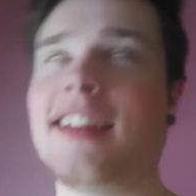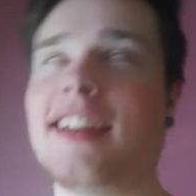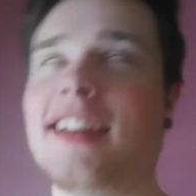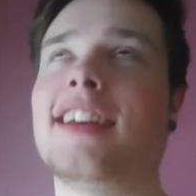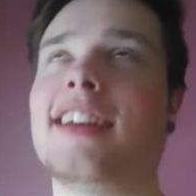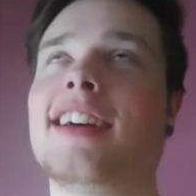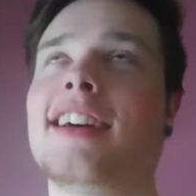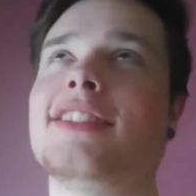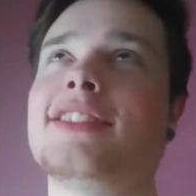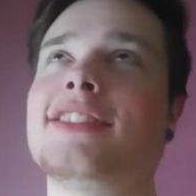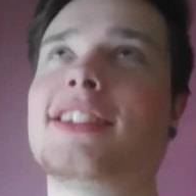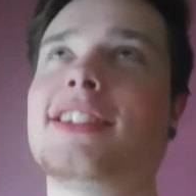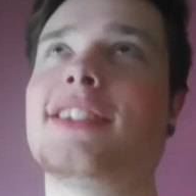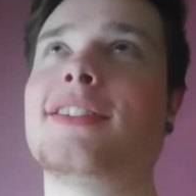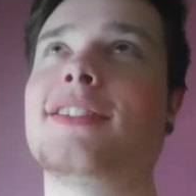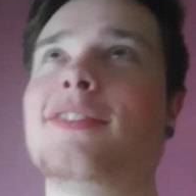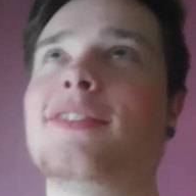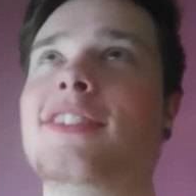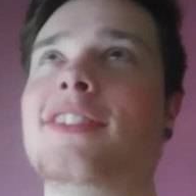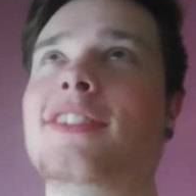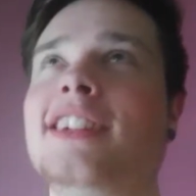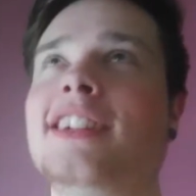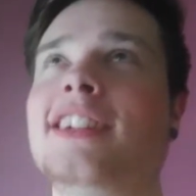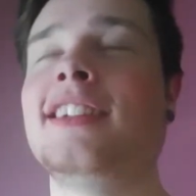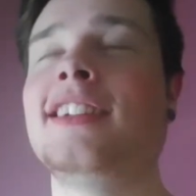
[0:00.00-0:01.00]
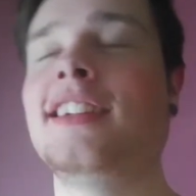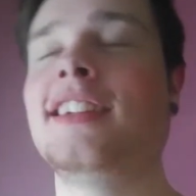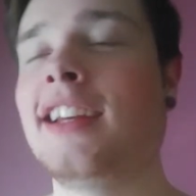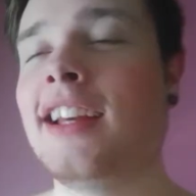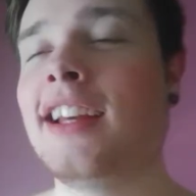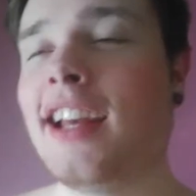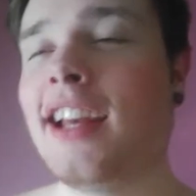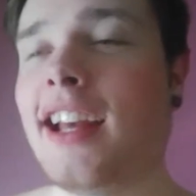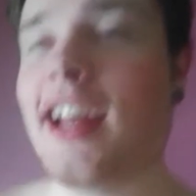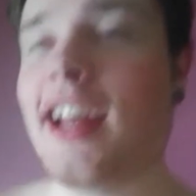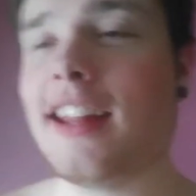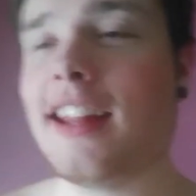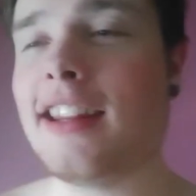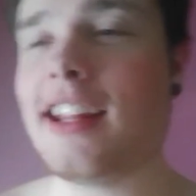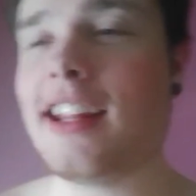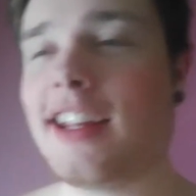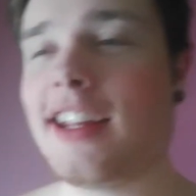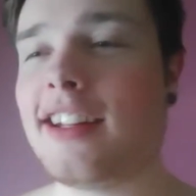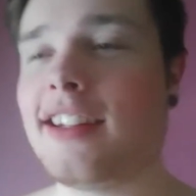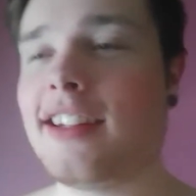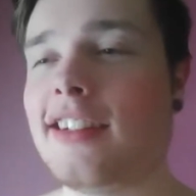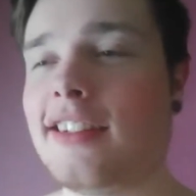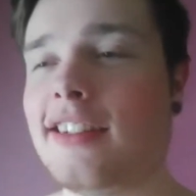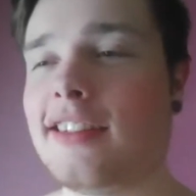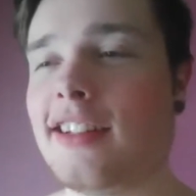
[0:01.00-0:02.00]
I was like, "What?" And
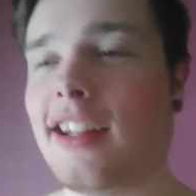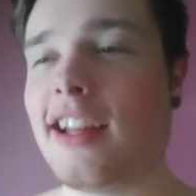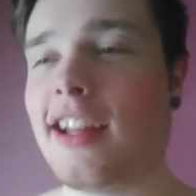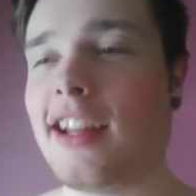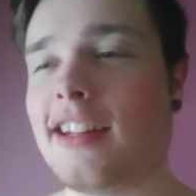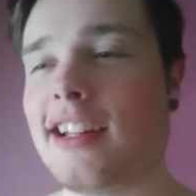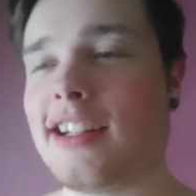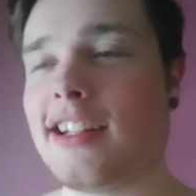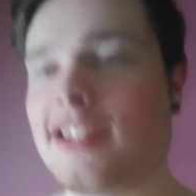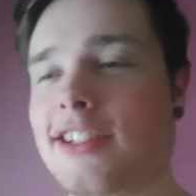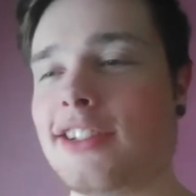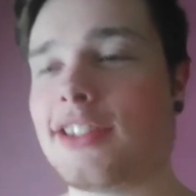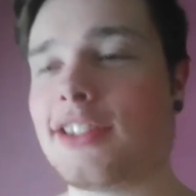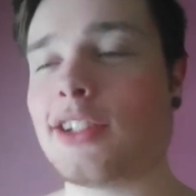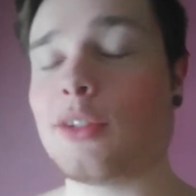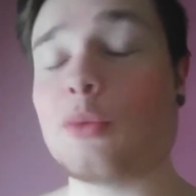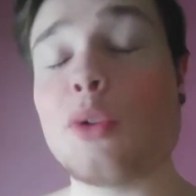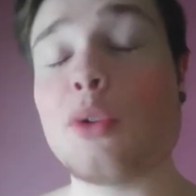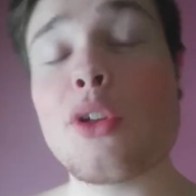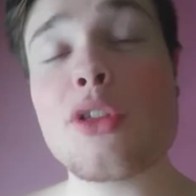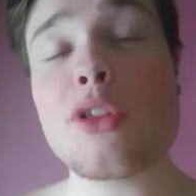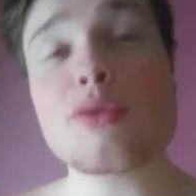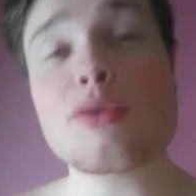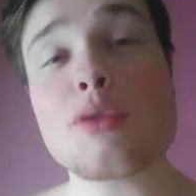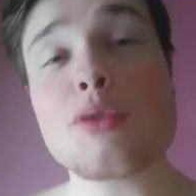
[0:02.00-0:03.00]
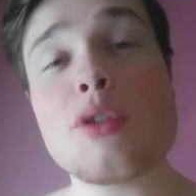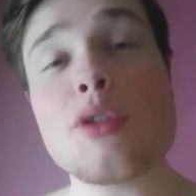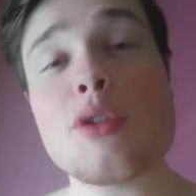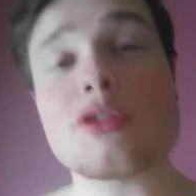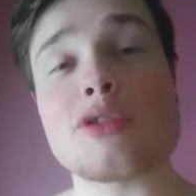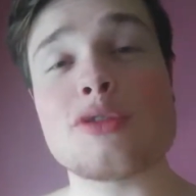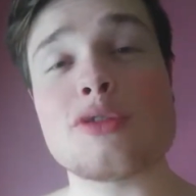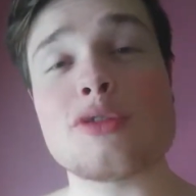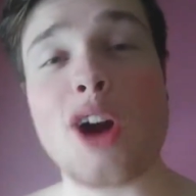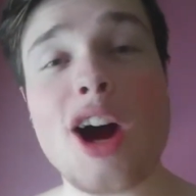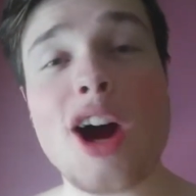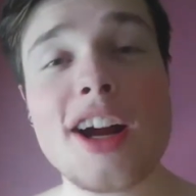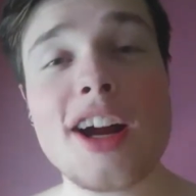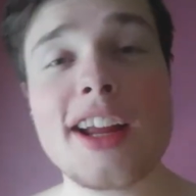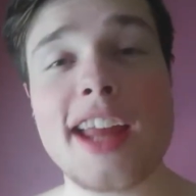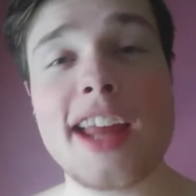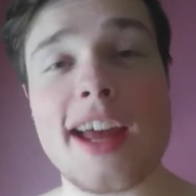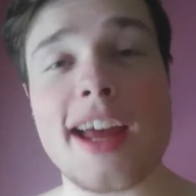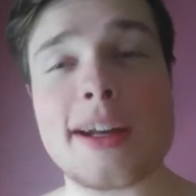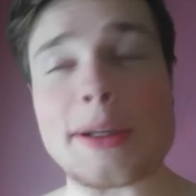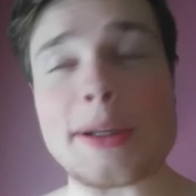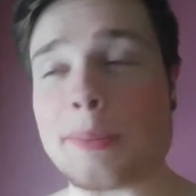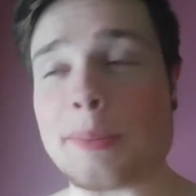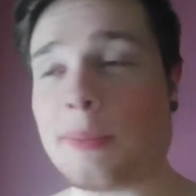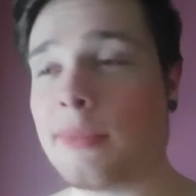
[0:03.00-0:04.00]
then he was like, "Well, throw a rock at
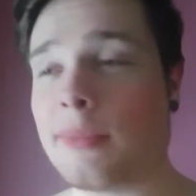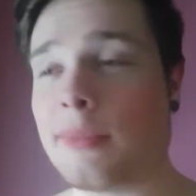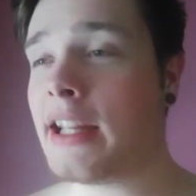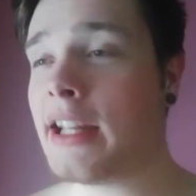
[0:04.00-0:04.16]
him."